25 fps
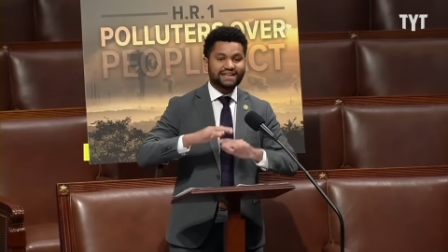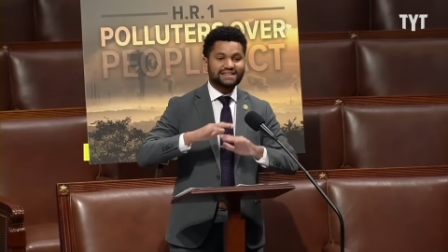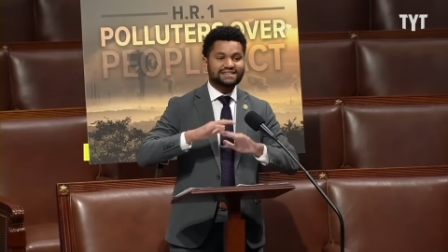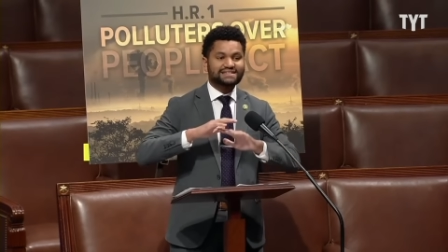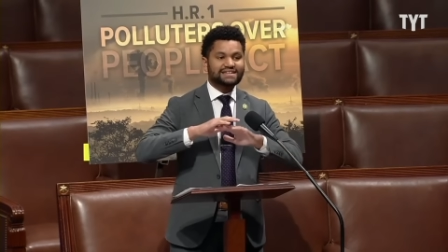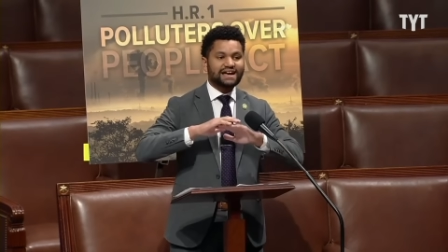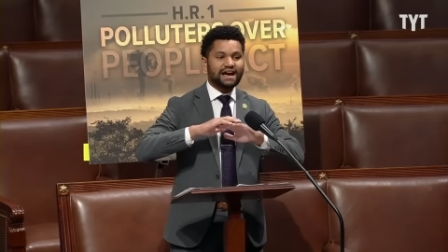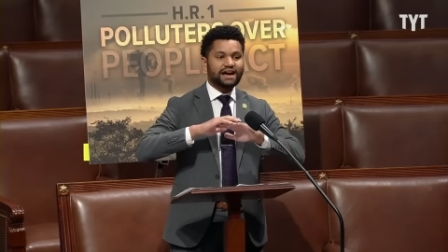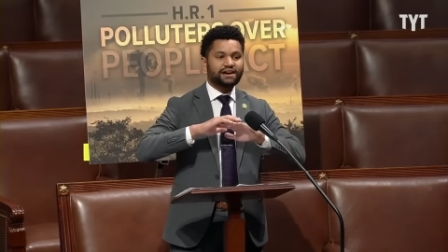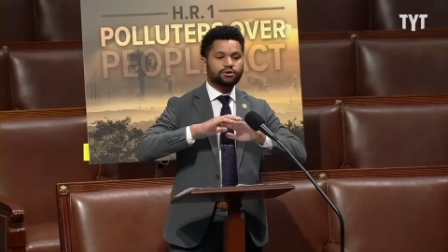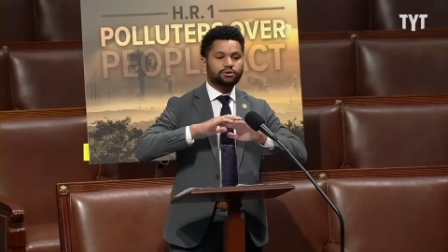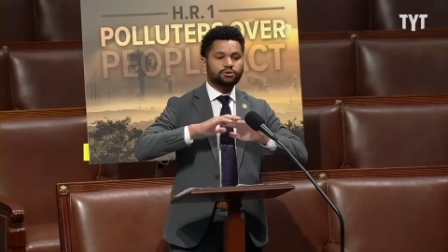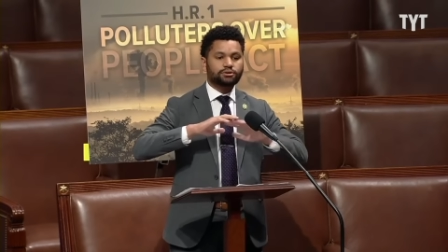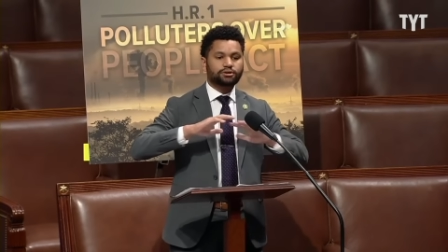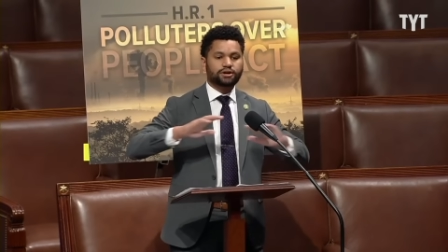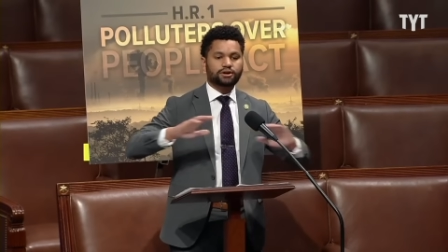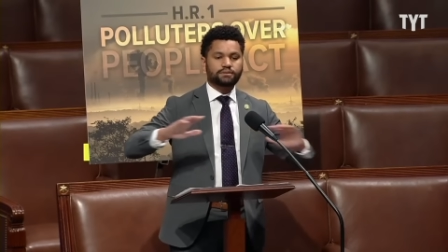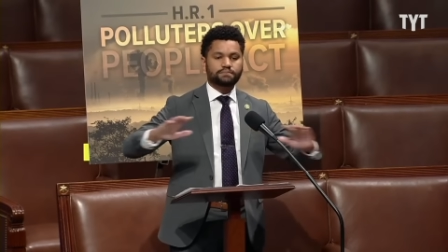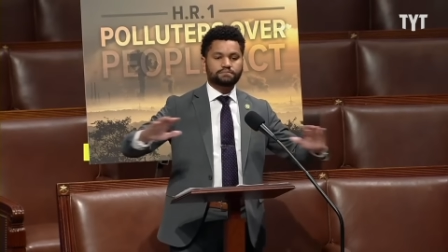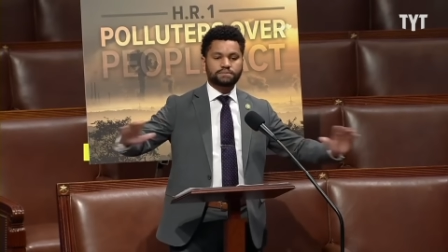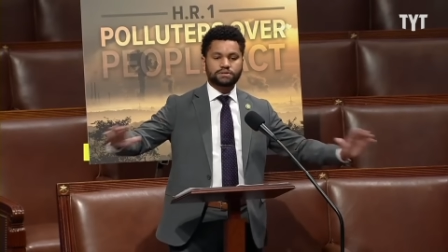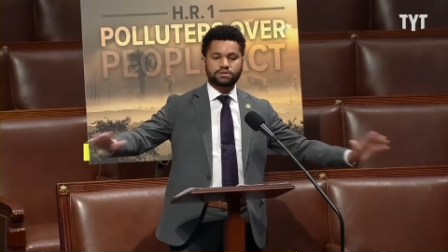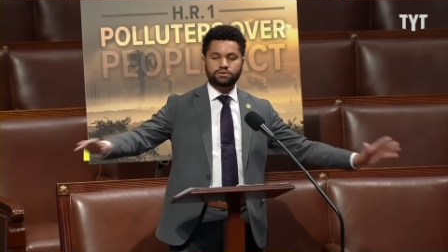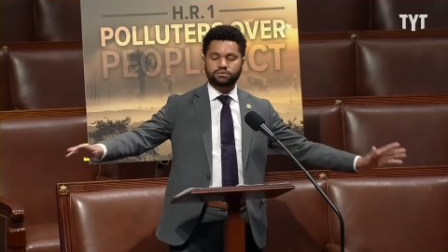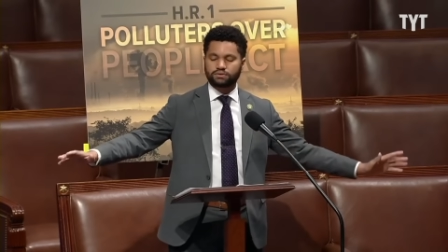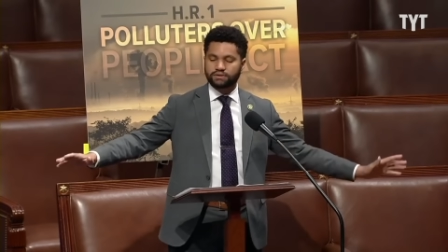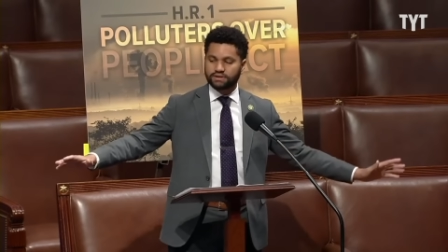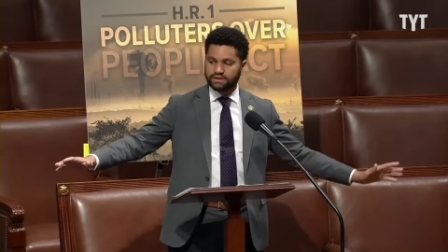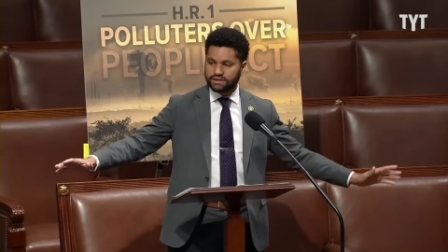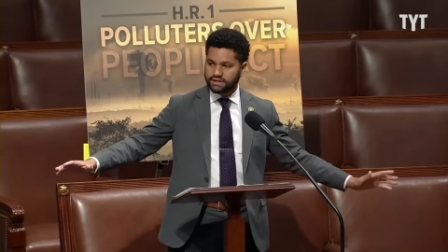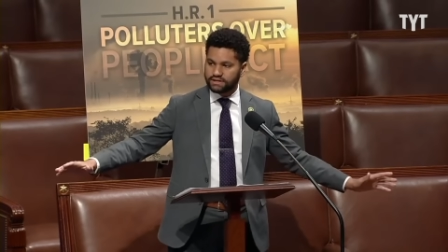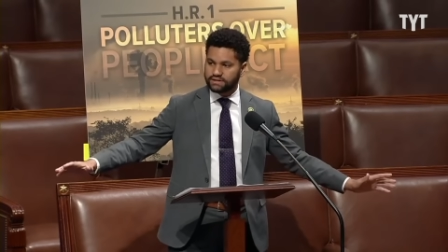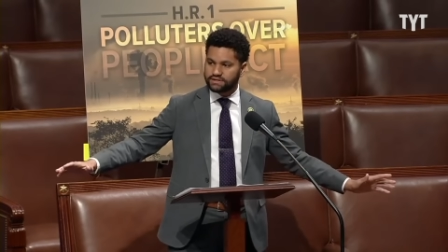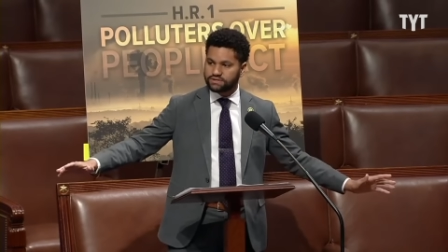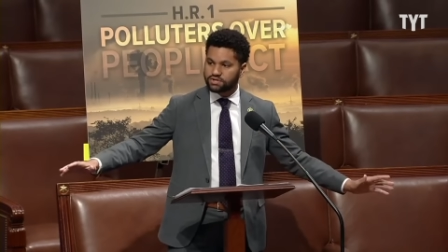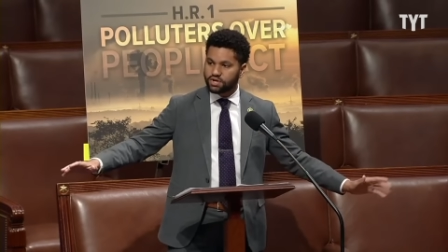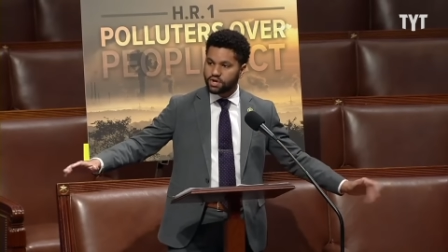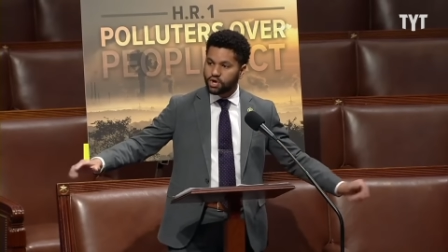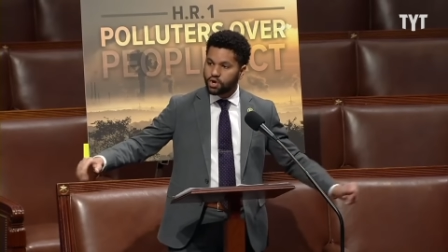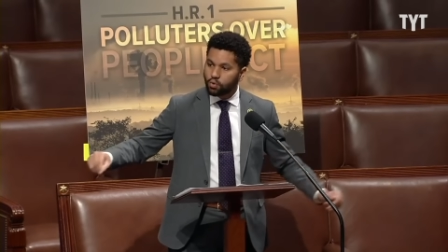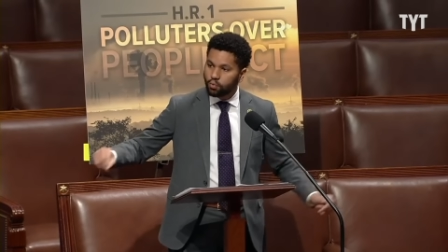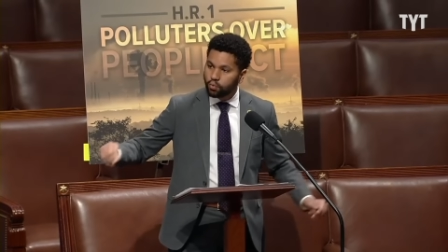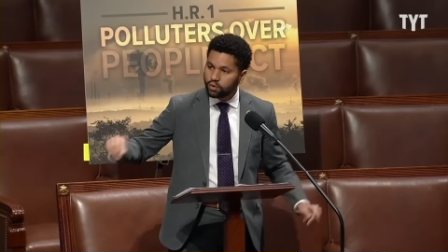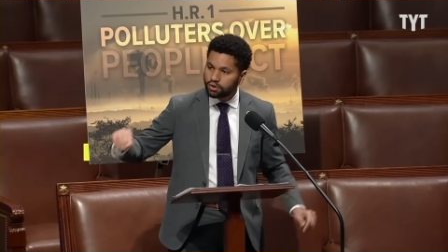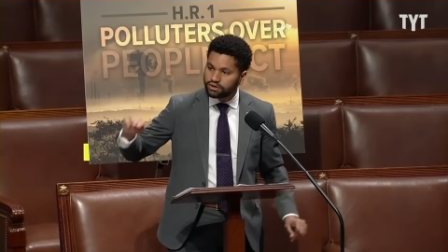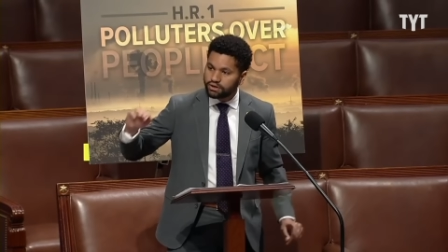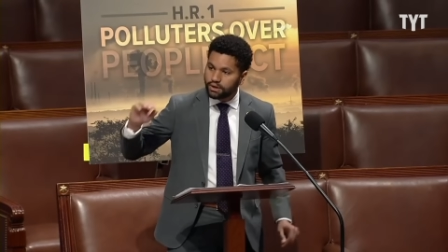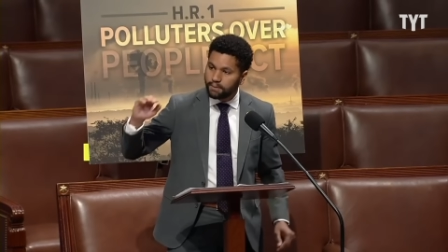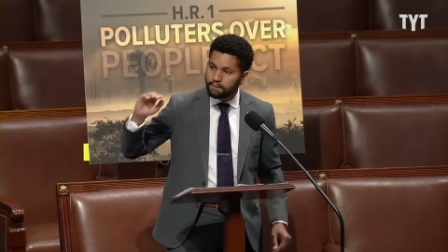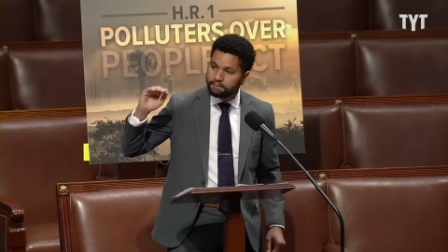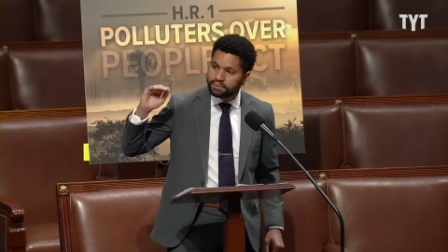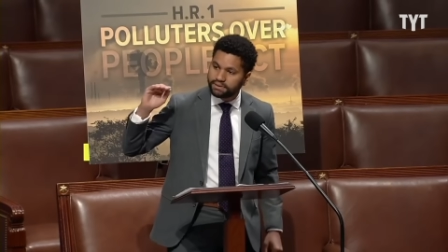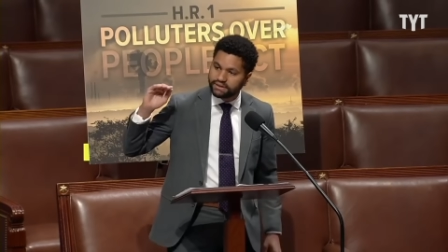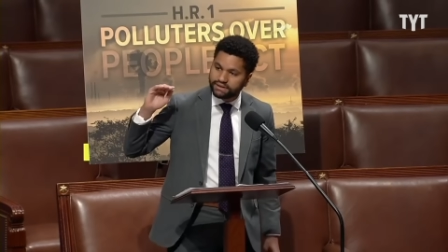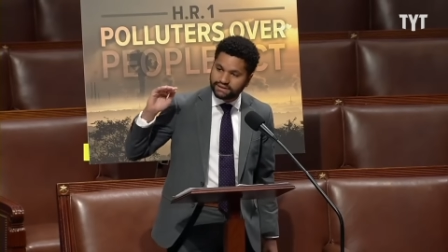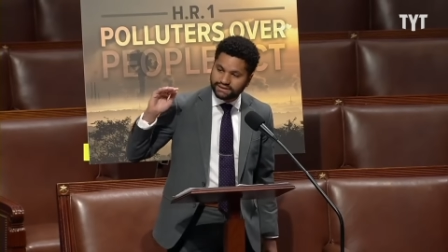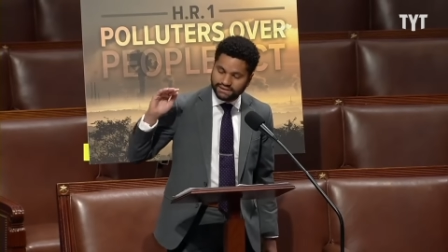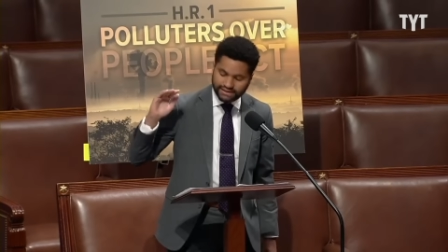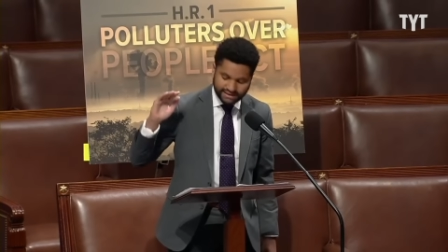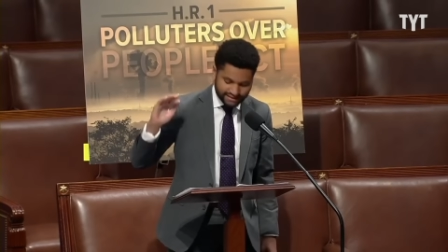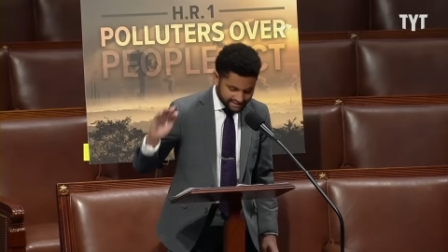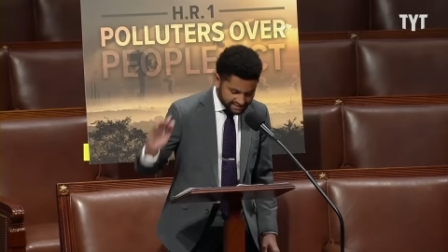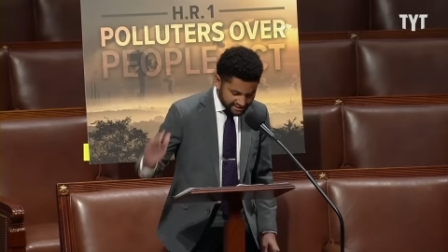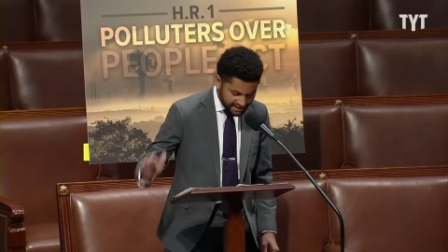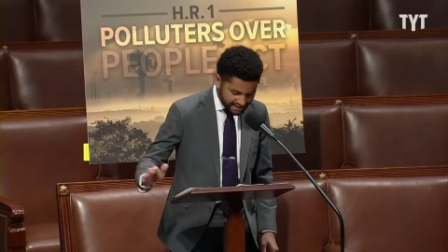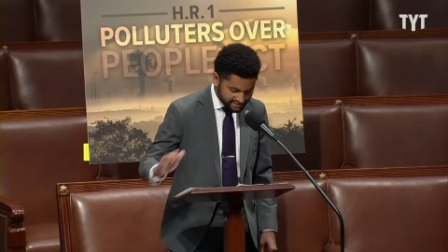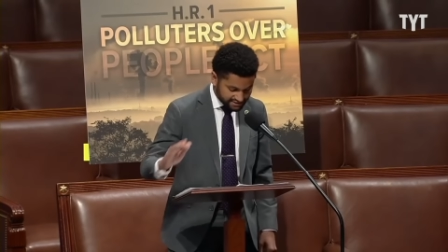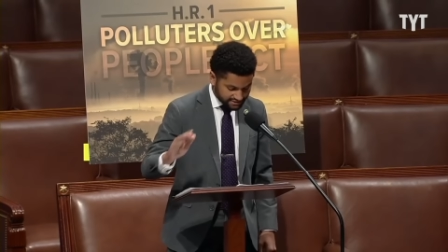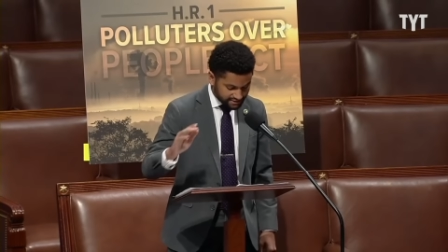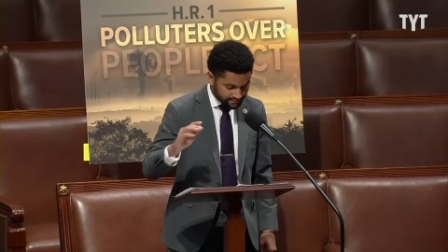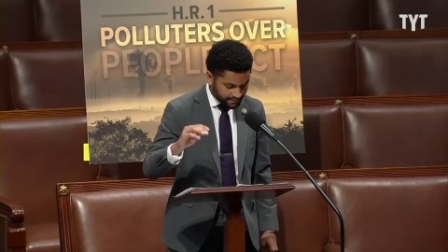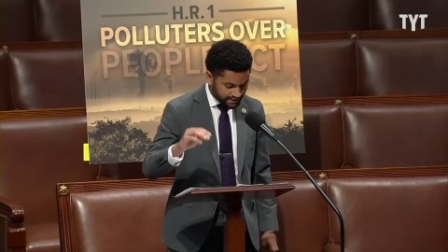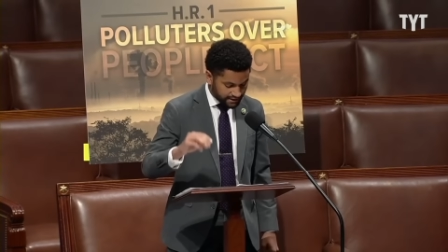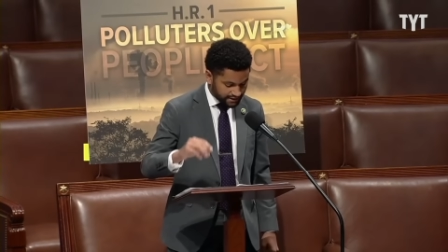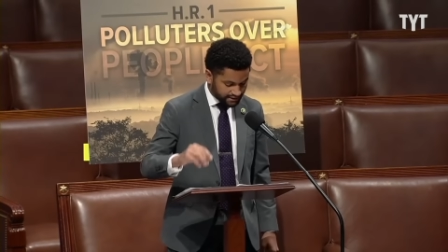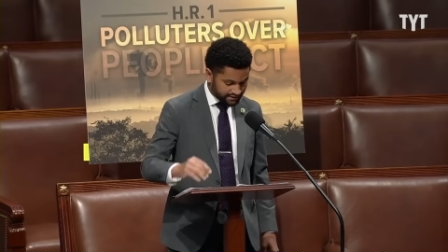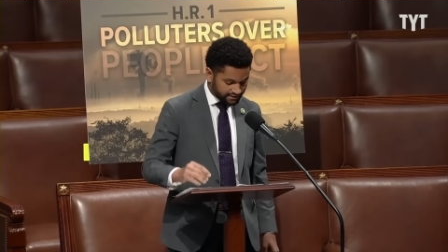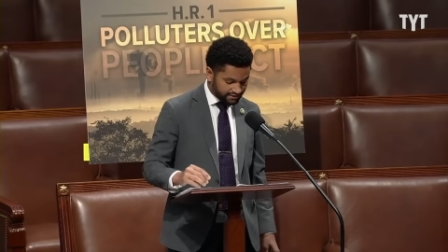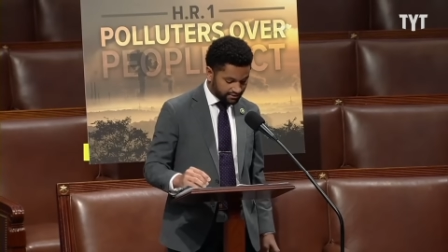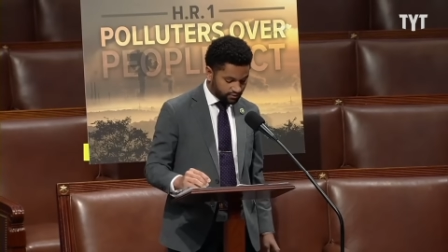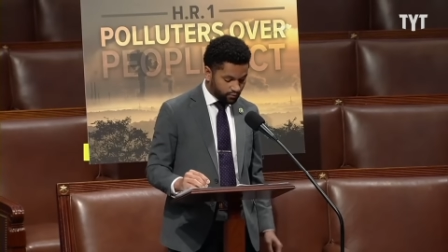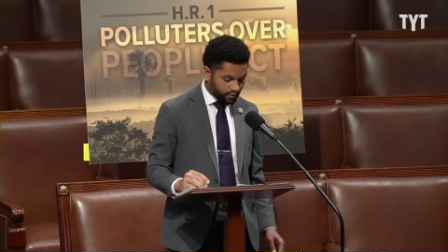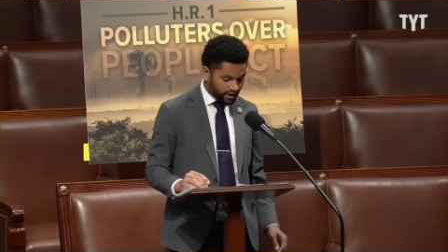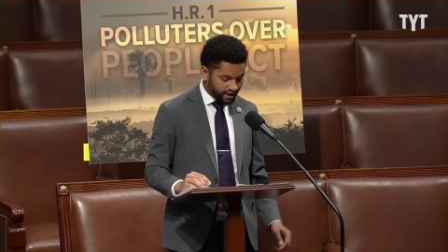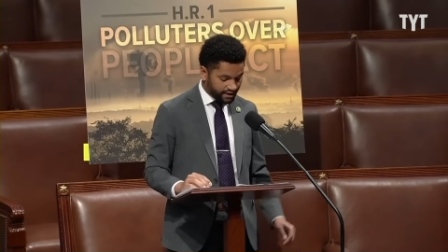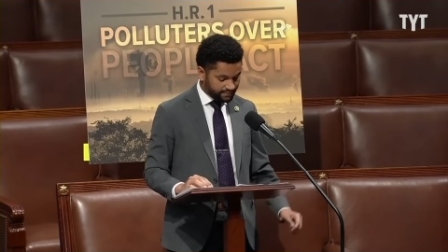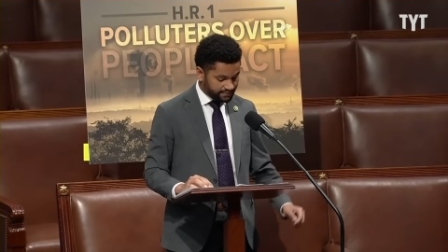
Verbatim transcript: Entire communities were completely decimated and